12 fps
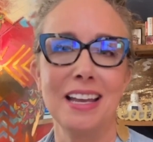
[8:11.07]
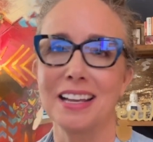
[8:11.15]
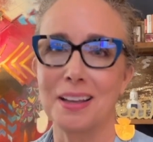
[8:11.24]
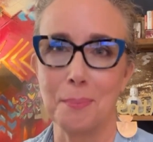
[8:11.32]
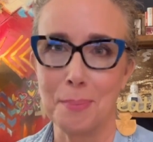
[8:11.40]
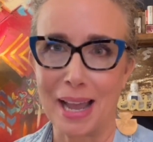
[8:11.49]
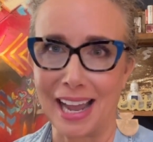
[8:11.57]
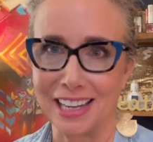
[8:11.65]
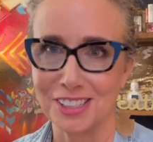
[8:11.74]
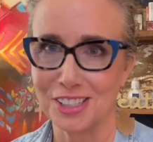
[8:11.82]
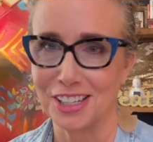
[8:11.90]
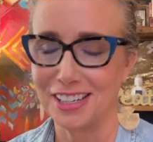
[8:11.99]

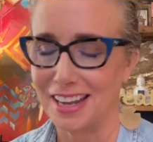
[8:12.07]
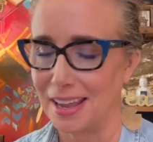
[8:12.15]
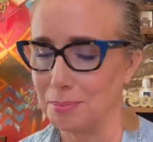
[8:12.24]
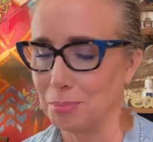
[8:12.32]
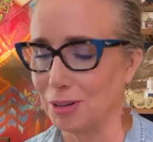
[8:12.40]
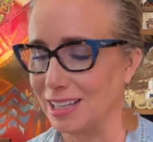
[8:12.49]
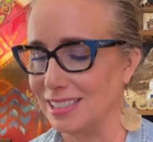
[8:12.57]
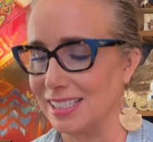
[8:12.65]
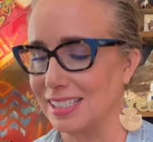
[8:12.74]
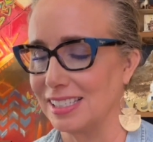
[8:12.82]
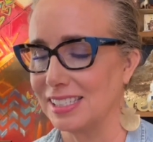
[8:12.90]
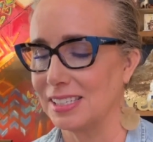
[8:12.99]
compassion and
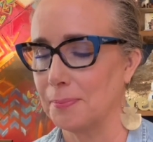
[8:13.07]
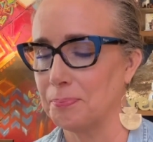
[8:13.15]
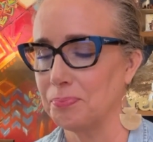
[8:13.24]
presence,